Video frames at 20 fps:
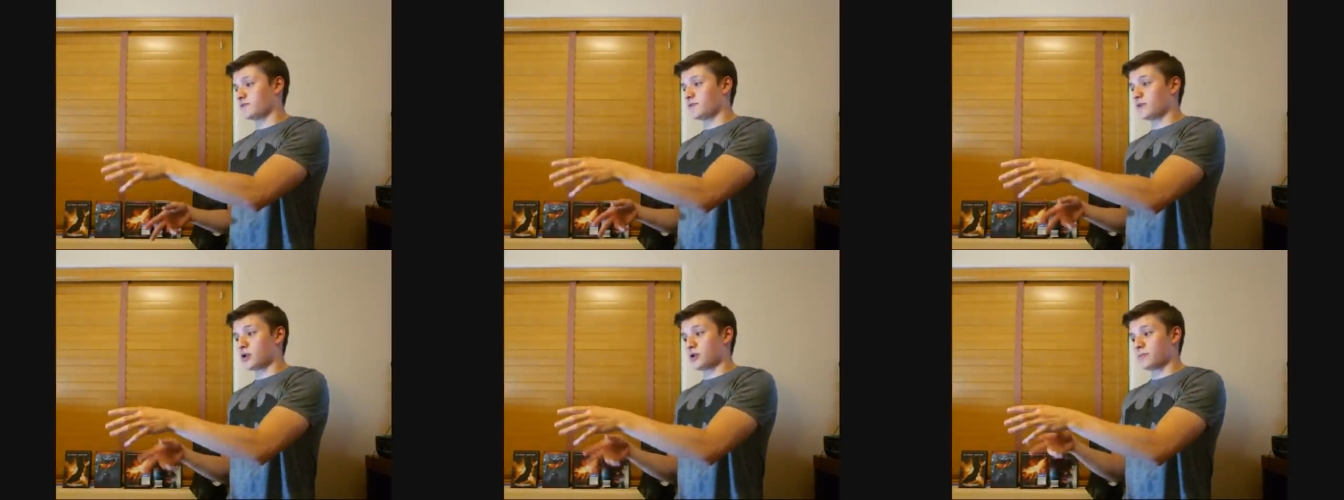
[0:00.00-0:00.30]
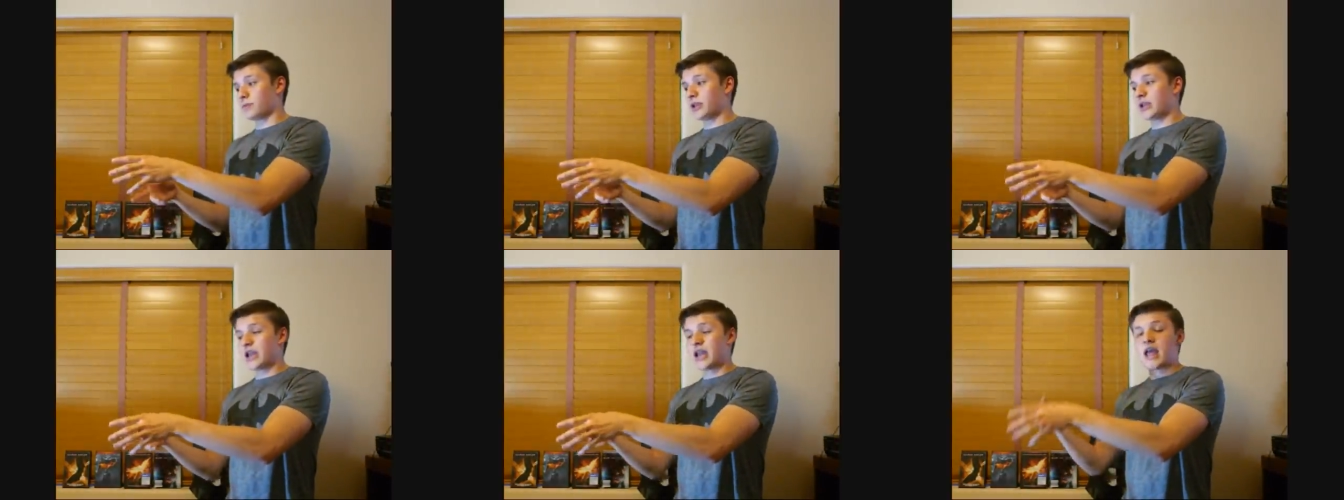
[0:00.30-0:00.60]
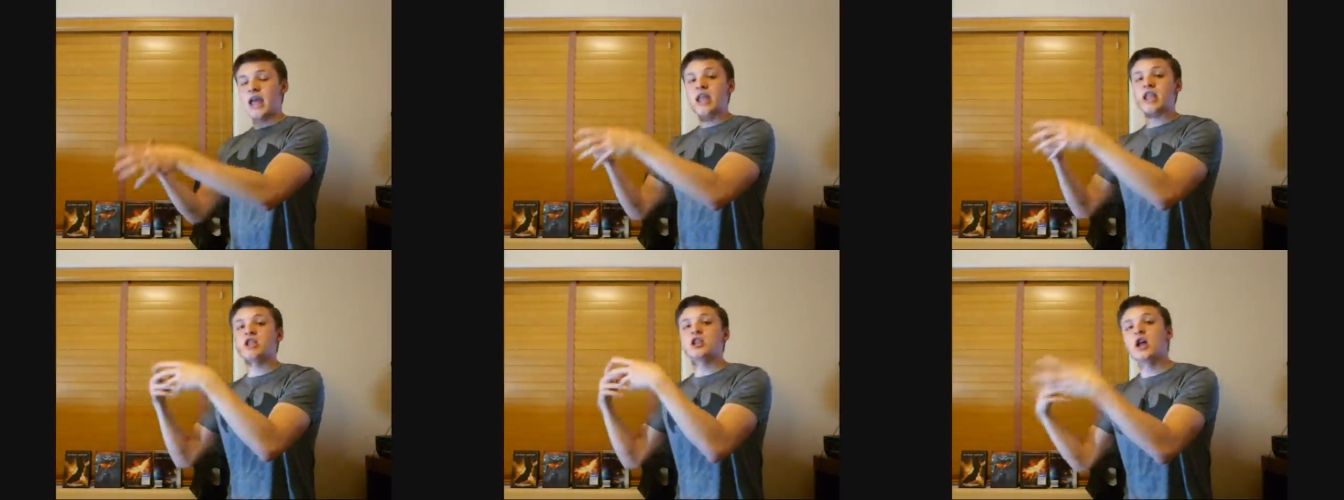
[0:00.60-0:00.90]
filming
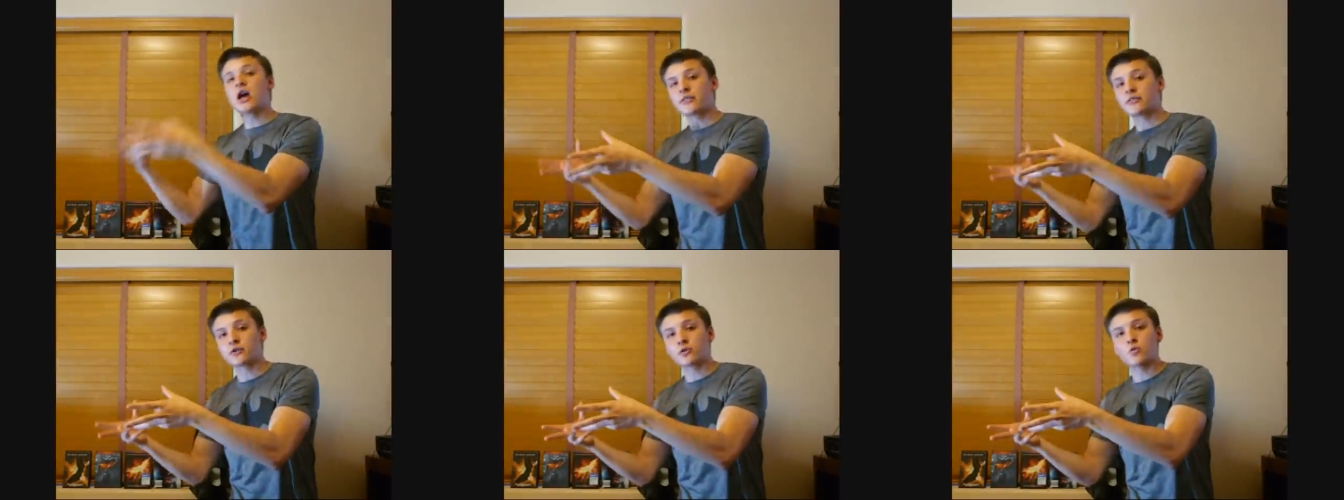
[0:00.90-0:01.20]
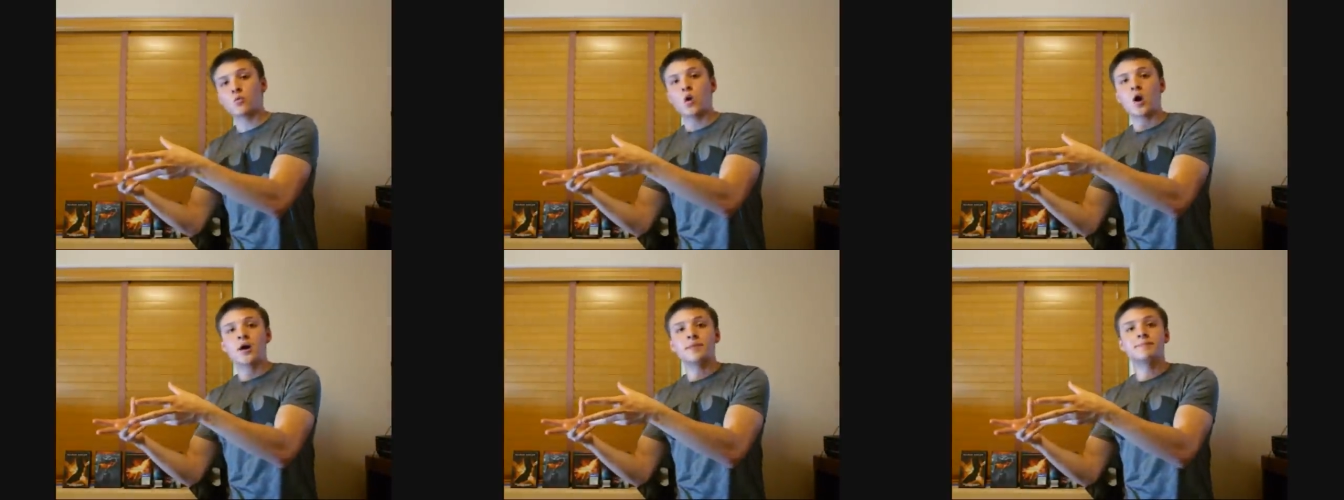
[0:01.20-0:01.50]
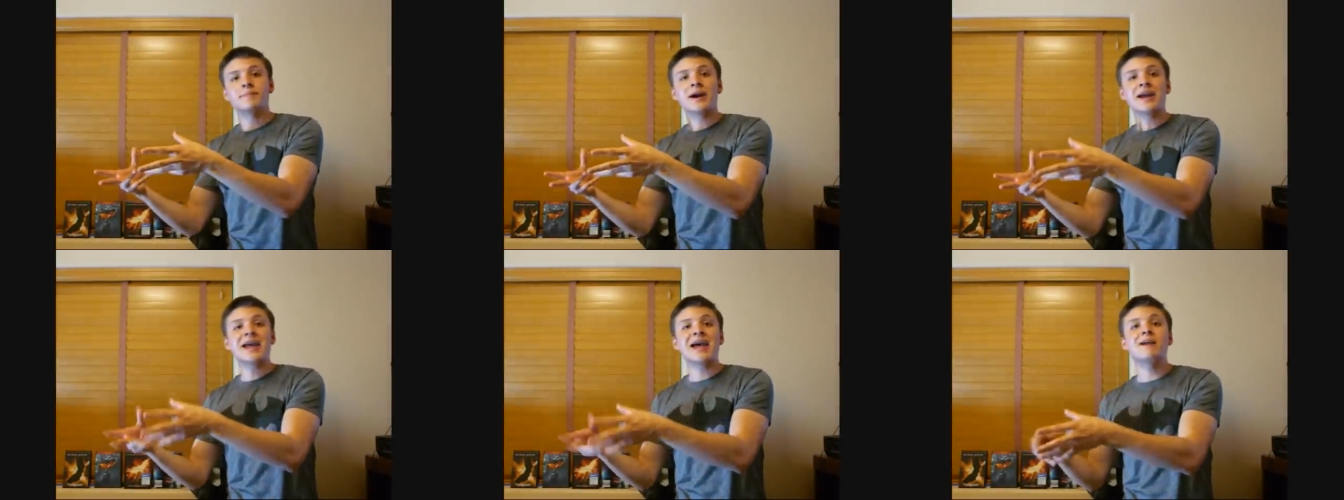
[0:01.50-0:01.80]
another
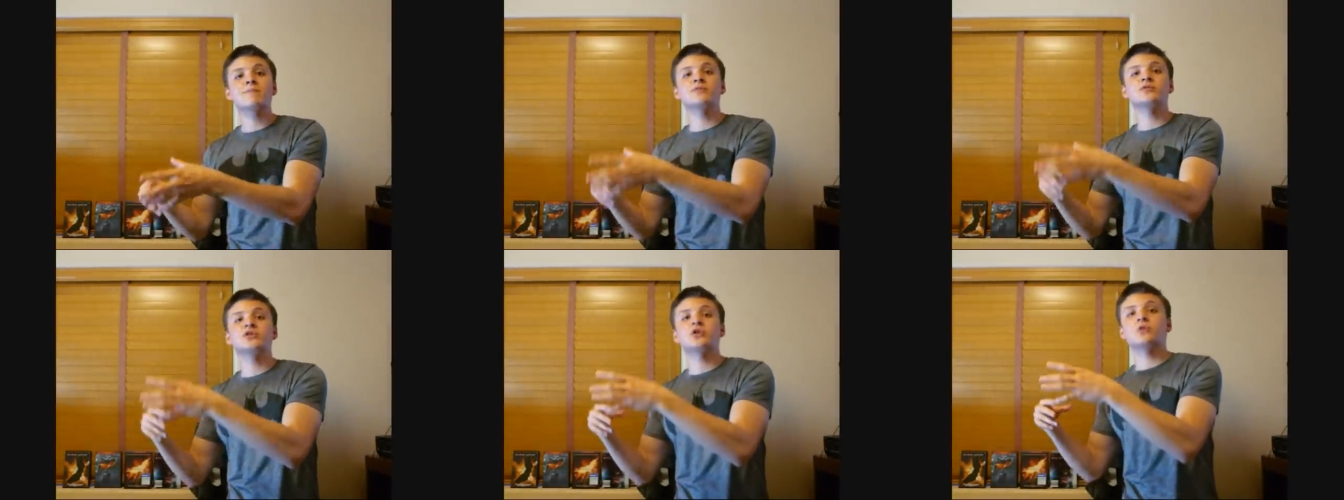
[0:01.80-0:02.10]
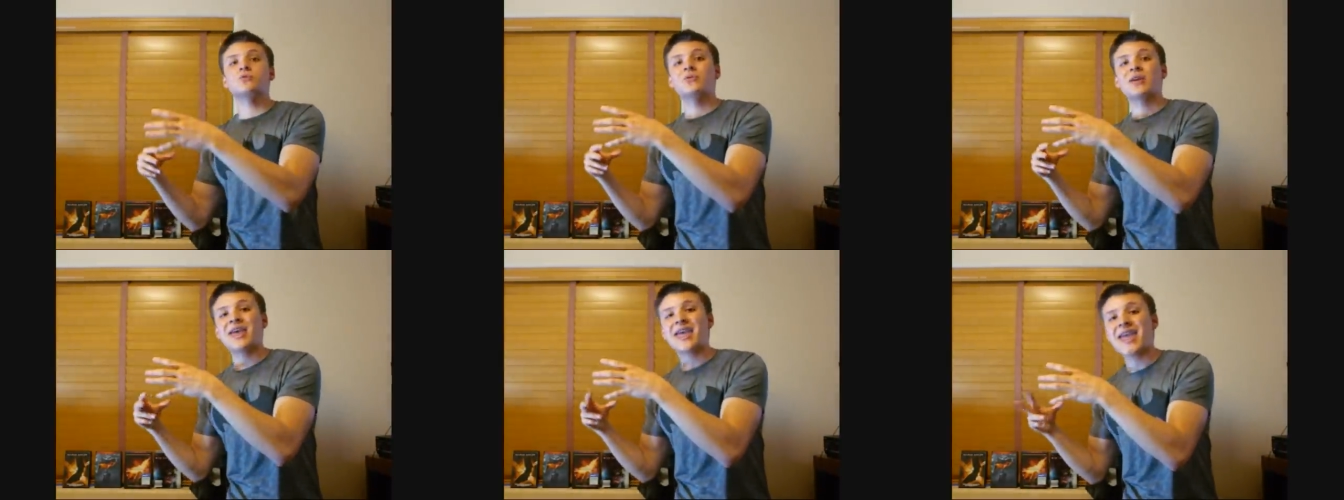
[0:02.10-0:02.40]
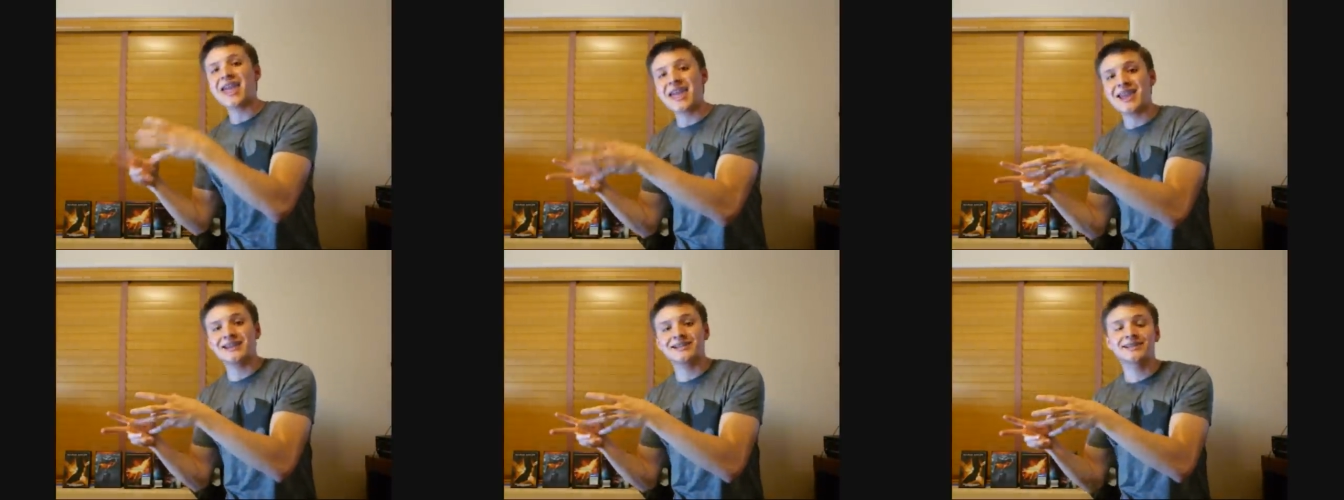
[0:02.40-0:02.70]
one, my episode
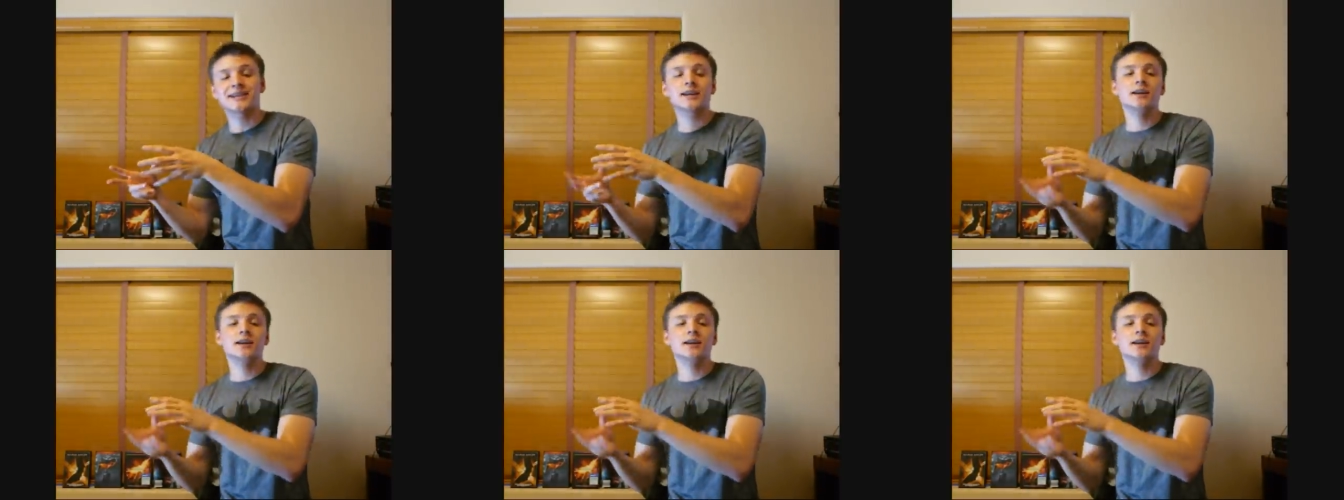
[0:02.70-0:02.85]
8,